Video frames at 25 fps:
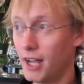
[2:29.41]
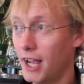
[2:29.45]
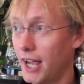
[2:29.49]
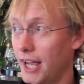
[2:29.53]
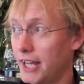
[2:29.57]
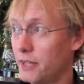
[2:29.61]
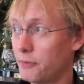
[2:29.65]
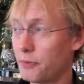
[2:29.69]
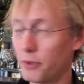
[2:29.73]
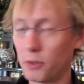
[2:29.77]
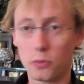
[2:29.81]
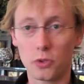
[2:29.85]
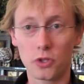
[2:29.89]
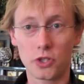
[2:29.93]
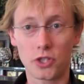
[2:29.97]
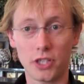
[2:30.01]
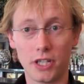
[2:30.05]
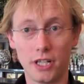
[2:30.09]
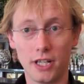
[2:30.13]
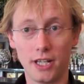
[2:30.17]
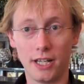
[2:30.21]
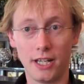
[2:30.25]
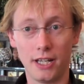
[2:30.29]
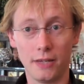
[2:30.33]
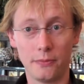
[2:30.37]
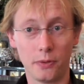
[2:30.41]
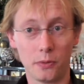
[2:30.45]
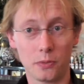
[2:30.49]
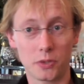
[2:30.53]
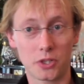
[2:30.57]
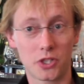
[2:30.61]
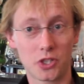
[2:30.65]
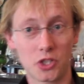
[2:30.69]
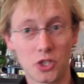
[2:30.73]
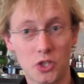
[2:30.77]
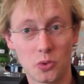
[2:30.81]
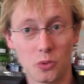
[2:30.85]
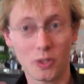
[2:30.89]
And if I was
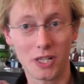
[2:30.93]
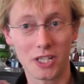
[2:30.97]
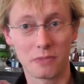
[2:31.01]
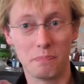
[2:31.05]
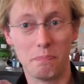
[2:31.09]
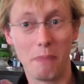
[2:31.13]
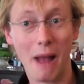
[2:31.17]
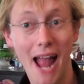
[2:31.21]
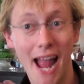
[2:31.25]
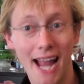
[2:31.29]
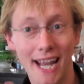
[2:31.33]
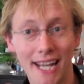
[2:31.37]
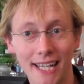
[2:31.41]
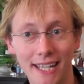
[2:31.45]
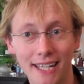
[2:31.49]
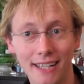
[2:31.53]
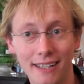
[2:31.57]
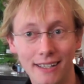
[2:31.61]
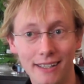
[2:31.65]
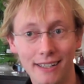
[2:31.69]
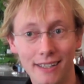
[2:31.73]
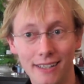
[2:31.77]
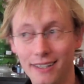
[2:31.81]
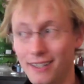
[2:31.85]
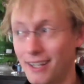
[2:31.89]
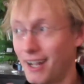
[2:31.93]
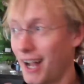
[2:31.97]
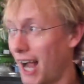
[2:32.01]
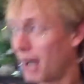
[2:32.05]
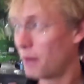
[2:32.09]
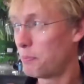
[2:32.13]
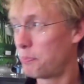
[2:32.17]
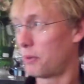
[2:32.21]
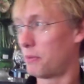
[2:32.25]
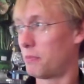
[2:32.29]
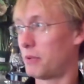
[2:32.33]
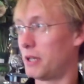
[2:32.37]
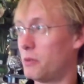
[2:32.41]
a Swiss bank, I
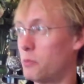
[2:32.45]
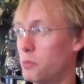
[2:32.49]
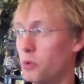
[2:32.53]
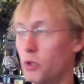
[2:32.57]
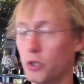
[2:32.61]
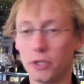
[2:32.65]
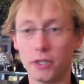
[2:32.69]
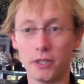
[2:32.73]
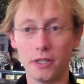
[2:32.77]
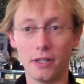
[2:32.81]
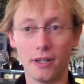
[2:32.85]
probably would,